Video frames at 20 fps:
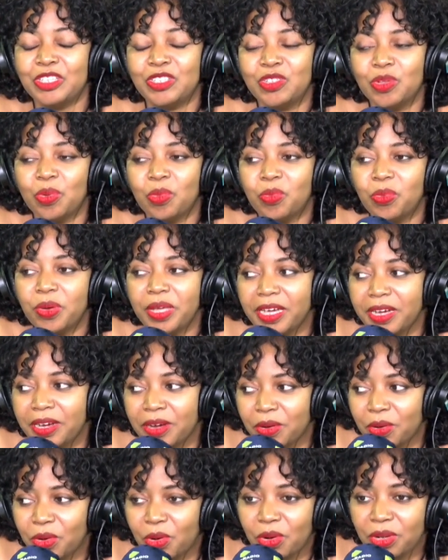So
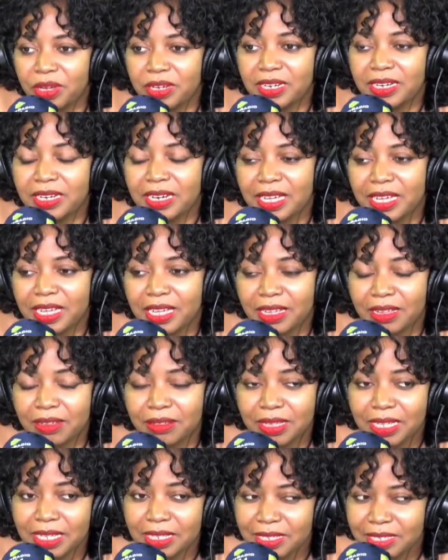we're on
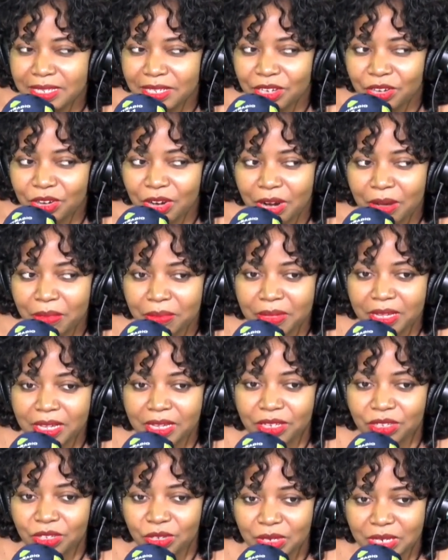Instagram
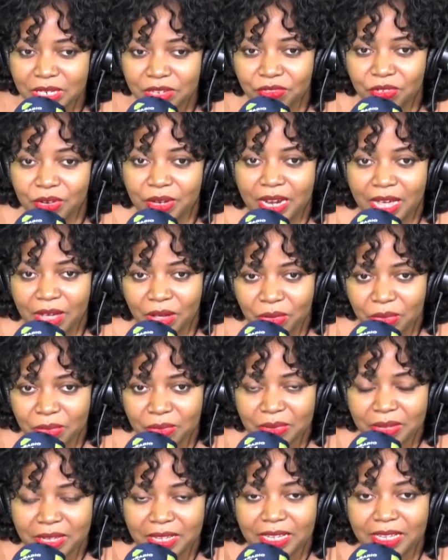and Twitter for now
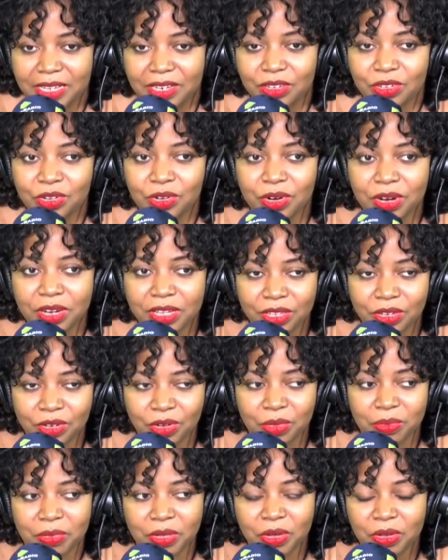and growing, you
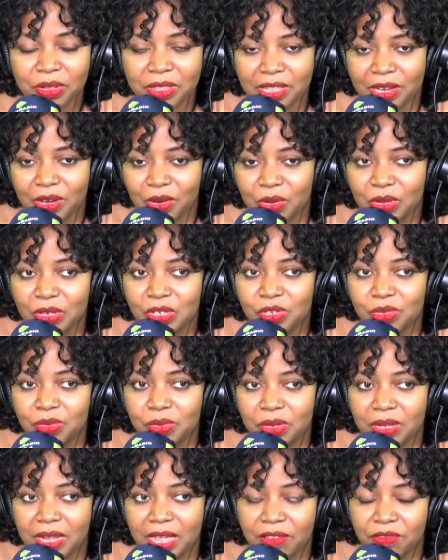know, beyond the launch.
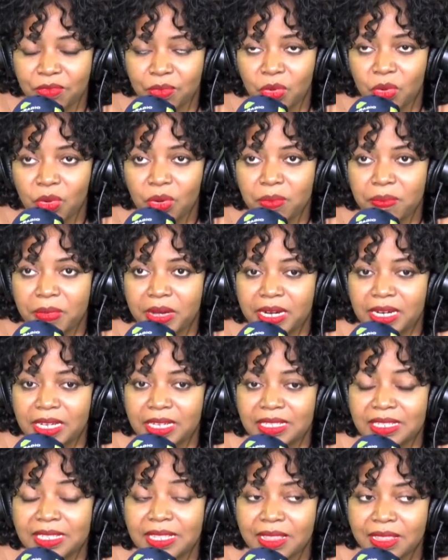We'll have more, but
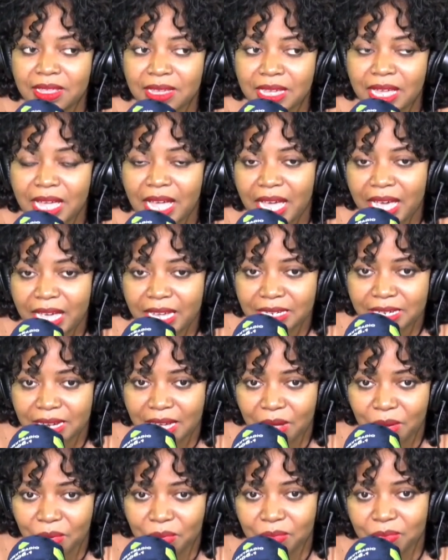it's The
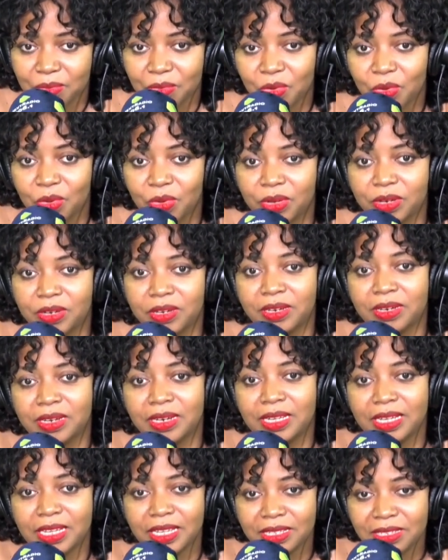iDAO on
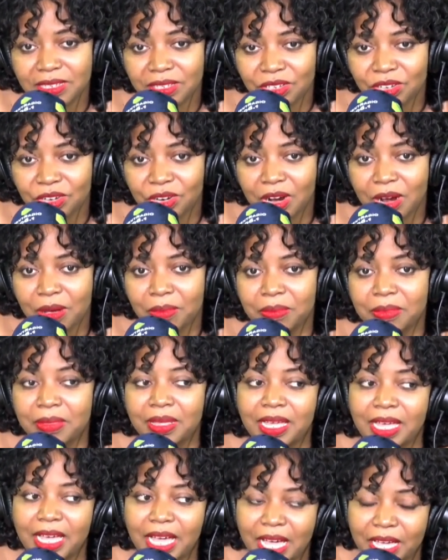Instagram
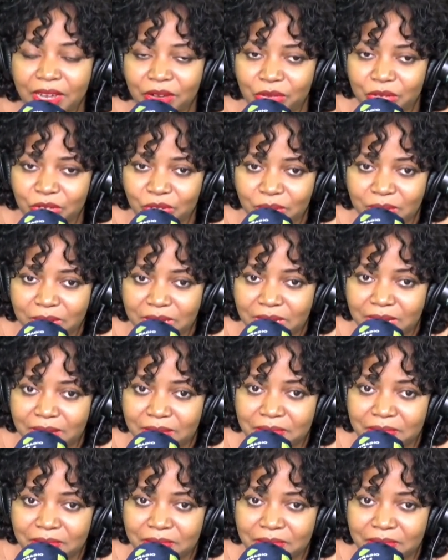and on Twitter.